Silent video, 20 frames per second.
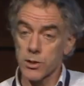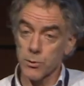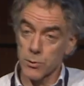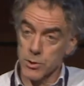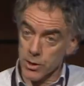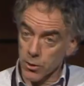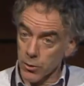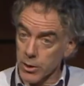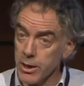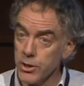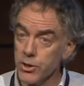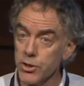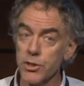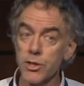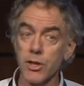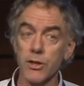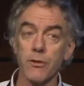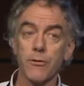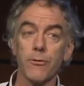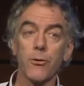It was our agents
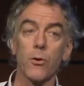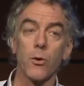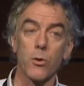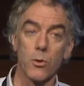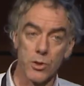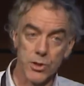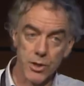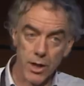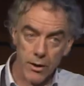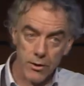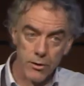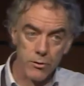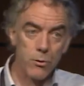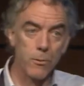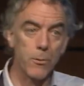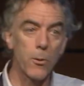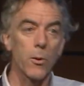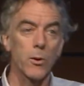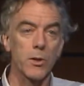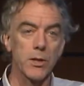on the floor who started
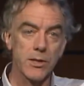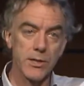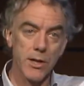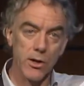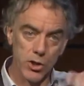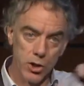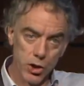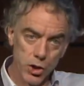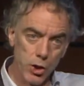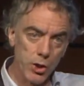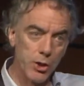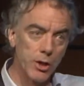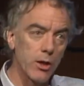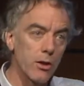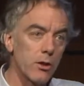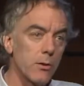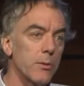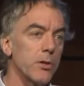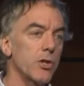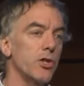reporting, started shutting down
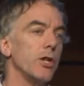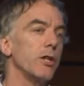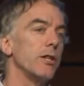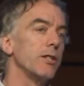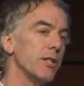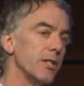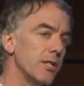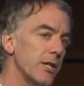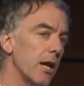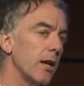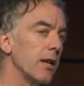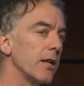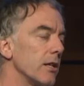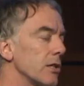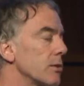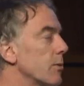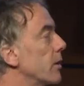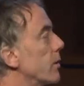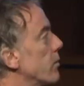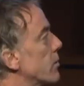the machines and telling
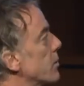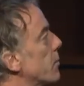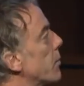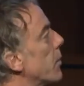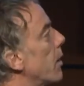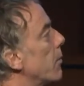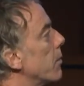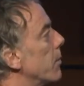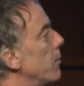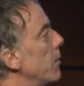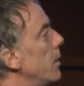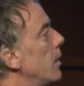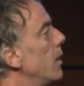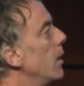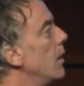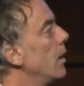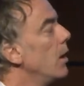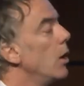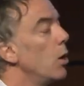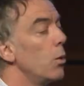us when there was a problem.
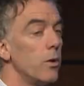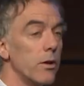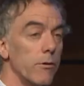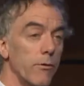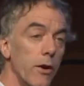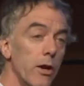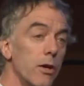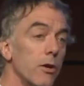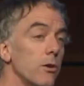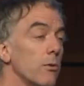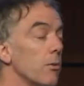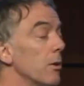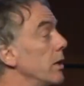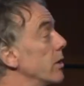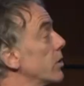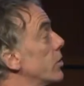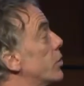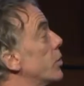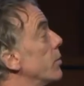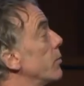We had a very good
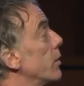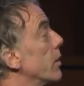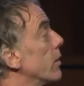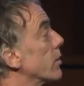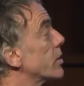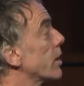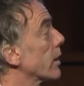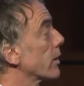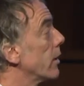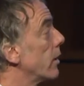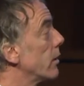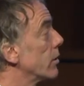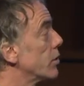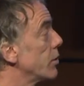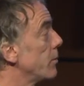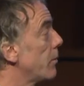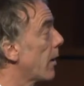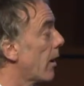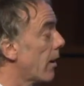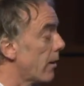relationship with our technology
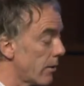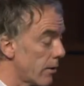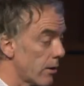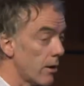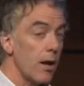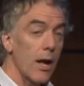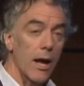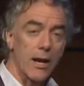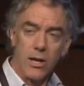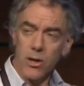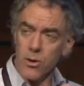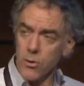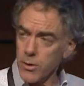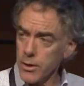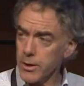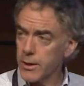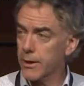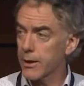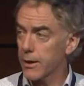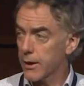partner, and
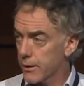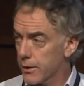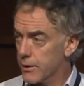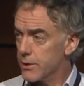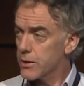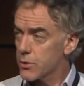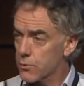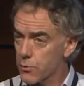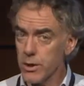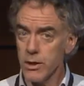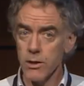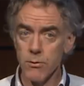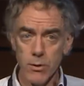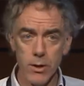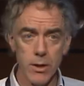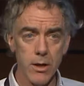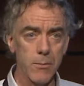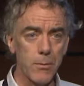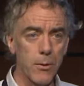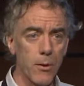critically, and this is really,
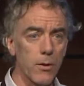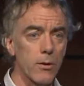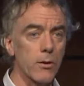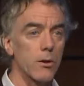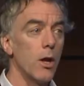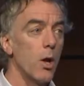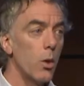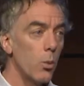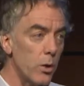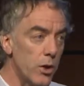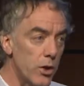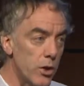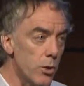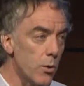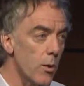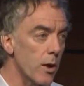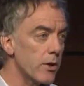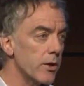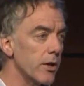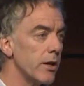really important, we knew
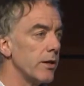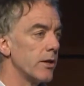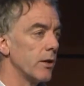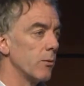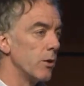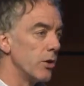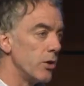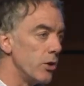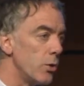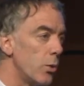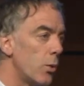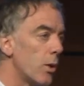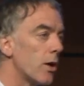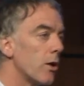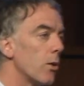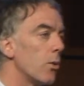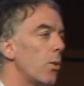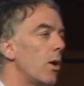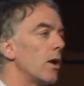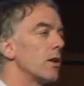our data. We knew where
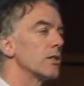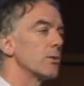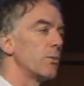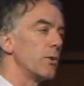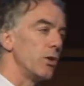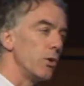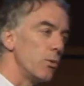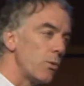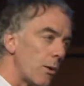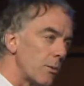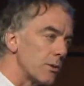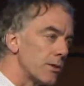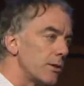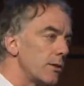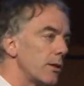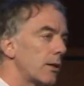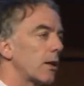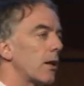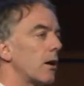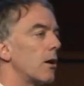it was. We knew what was in
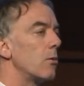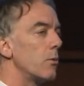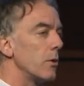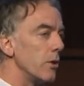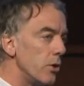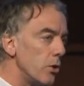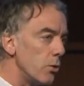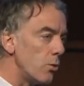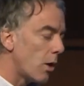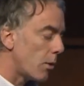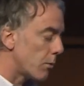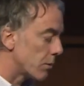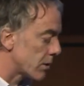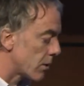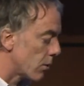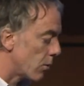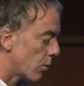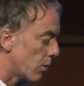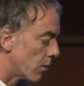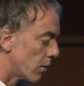the cloud. We knew what was
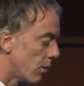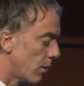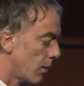local.